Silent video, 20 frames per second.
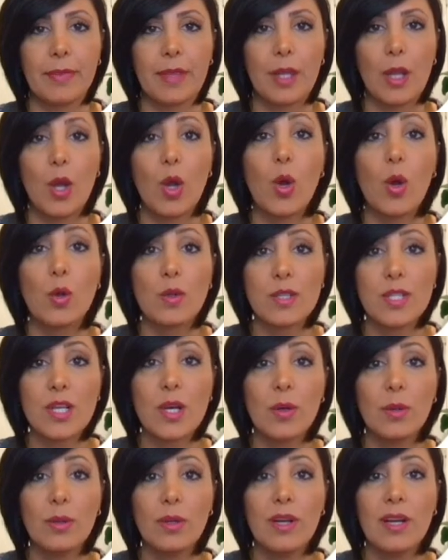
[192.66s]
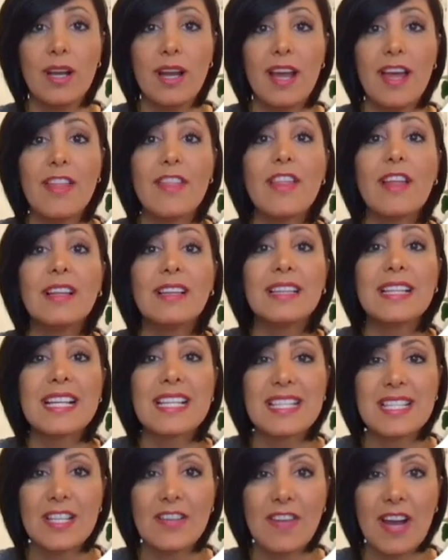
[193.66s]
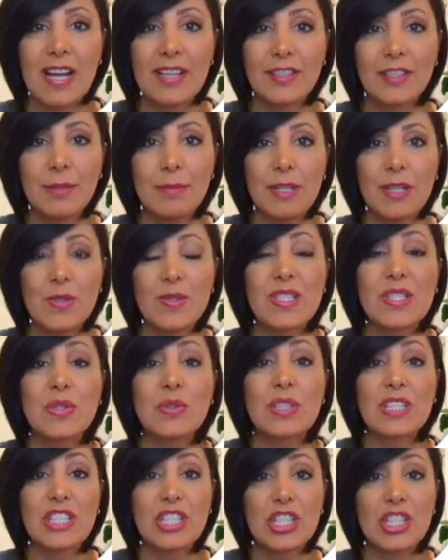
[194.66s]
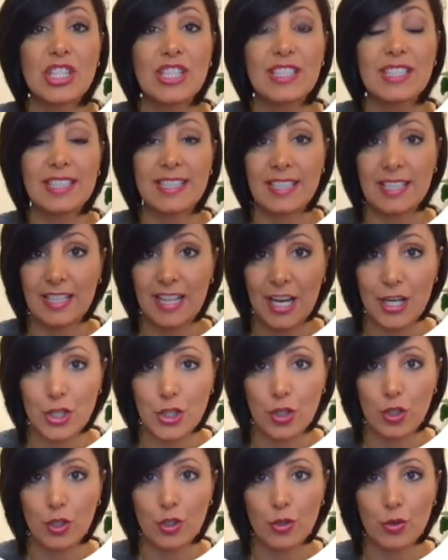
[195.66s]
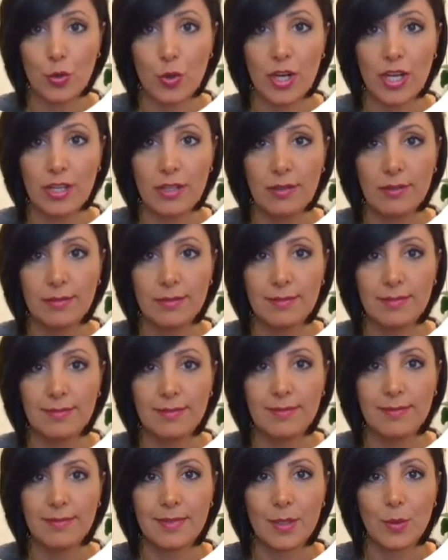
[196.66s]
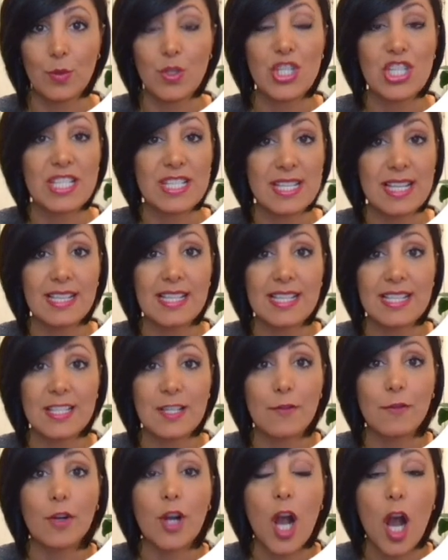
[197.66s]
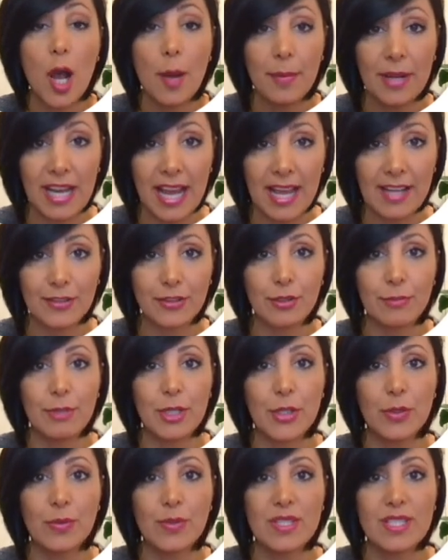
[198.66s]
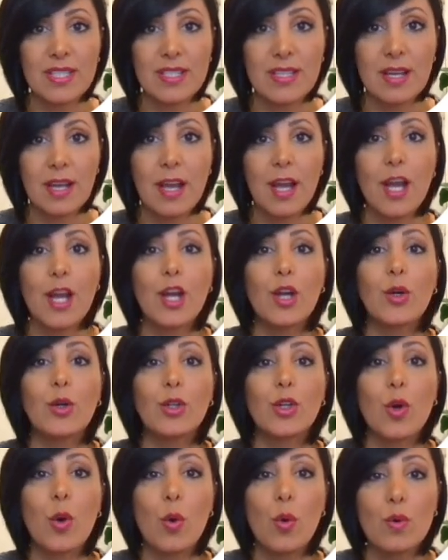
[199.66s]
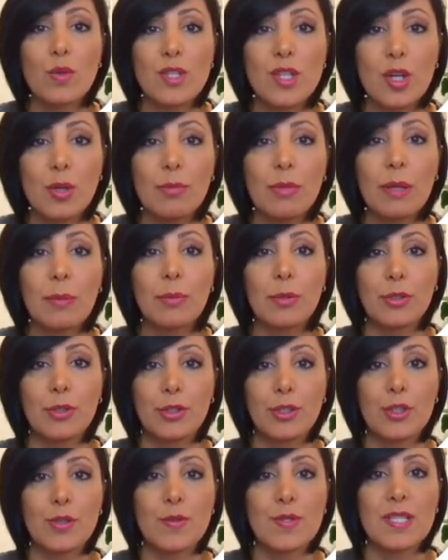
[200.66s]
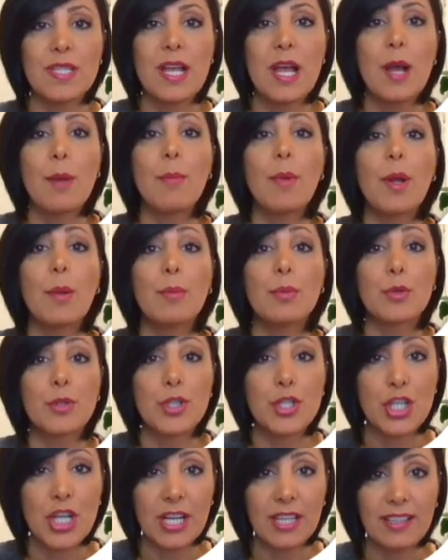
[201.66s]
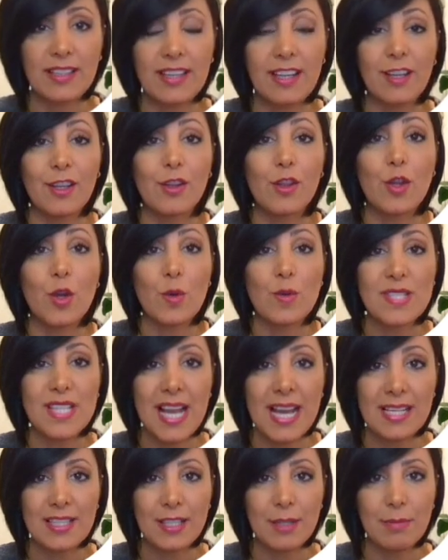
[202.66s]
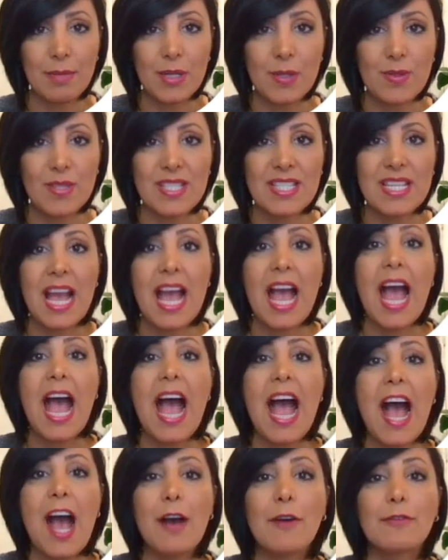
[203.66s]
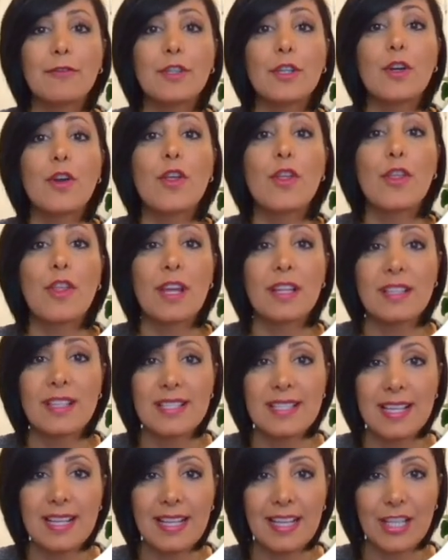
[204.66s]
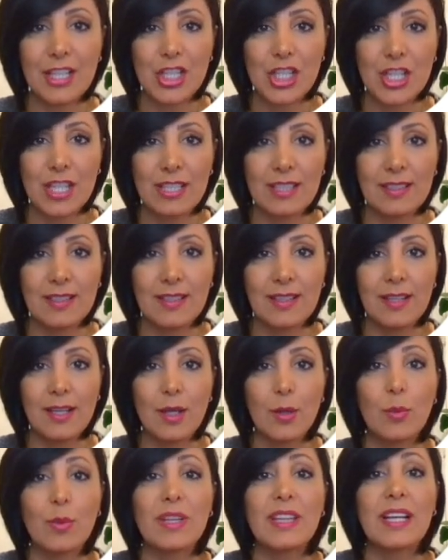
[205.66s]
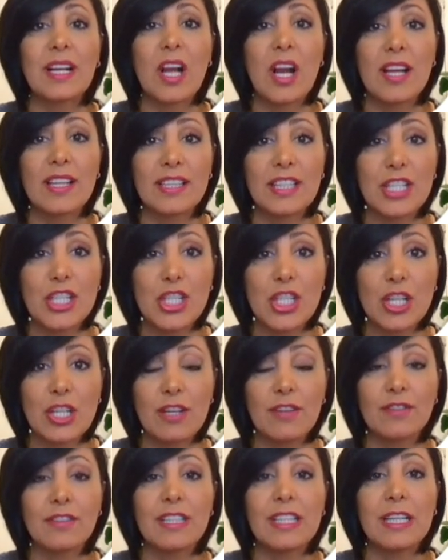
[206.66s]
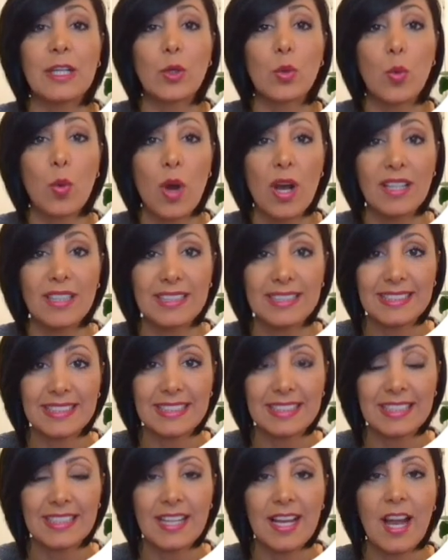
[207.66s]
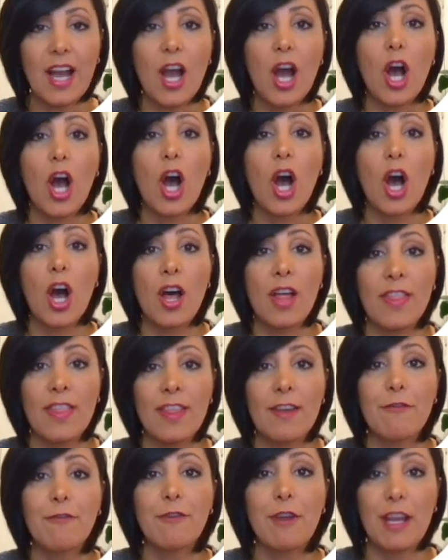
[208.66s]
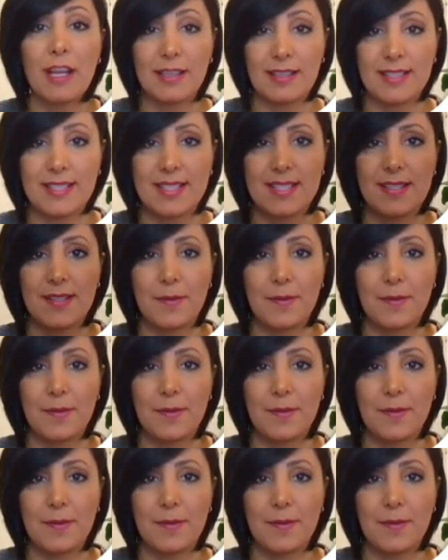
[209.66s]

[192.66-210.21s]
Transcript: Also, the list of attributes returned in a natural join, which is the list of common attributes, could also be produced by projecting those attributes after theta selection with the condition of the equality on the fields.